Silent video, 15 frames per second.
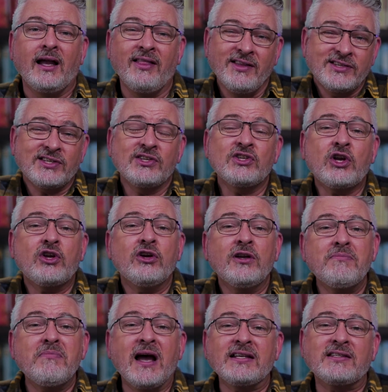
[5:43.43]
And this is a
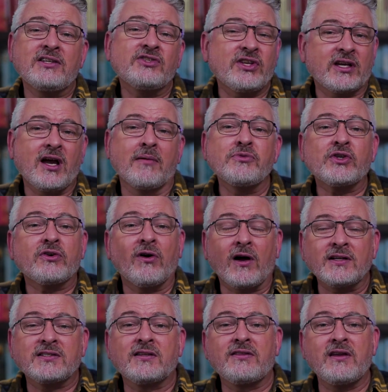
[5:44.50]
good message that comes
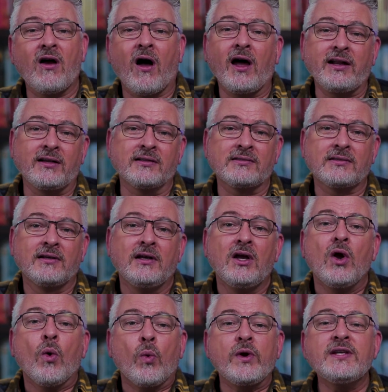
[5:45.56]
across to the audience
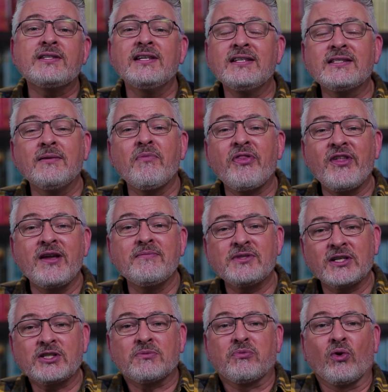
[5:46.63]
we see some
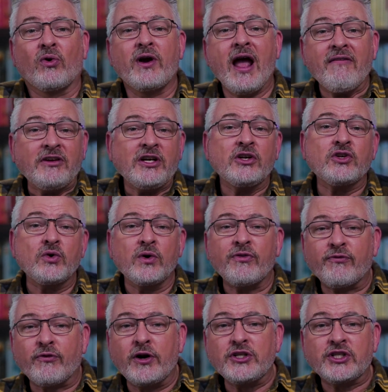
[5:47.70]
themes explored having to do
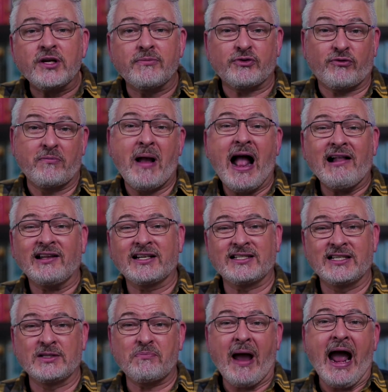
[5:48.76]
with friendships from
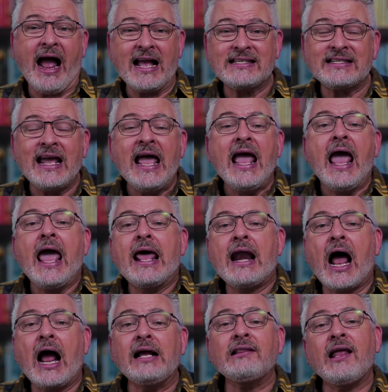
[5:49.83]
Alex's past,
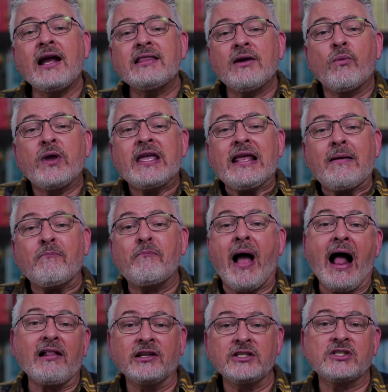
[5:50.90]
and I like that we get a
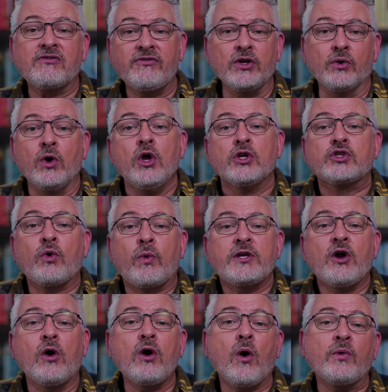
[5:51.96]
balanced view, so we
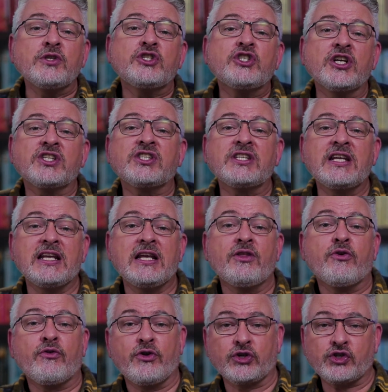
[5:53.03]
don't always just see
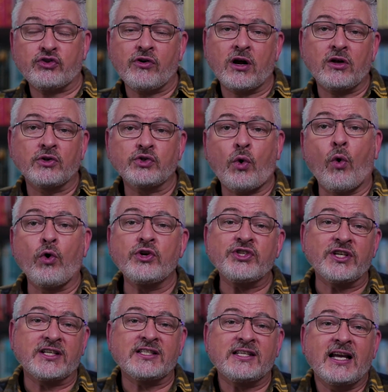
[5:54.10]
either the struggles or
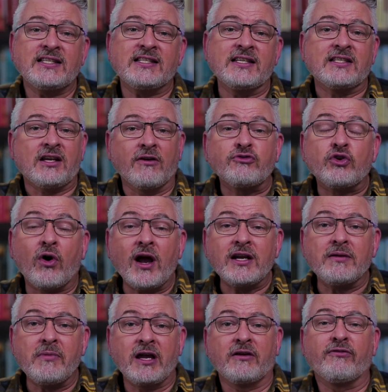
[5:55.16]
successes of
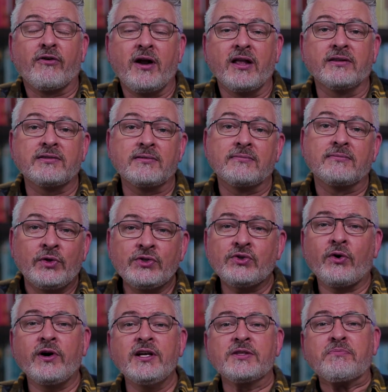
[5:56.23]
trying to make friends. The
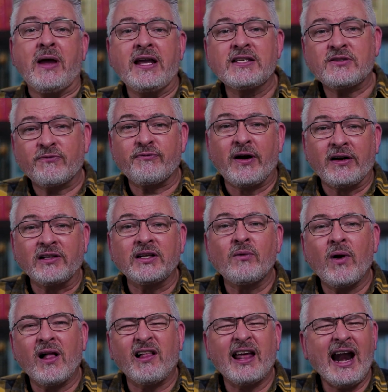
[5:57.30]
story is paced fairly
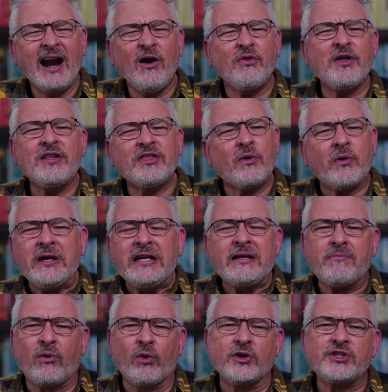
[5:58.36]
well, and I don't think there were
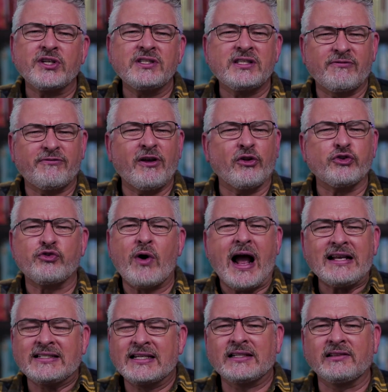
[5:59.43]
any portions that felt
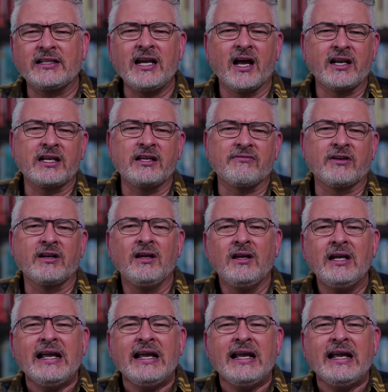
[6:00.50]
drastically uneven.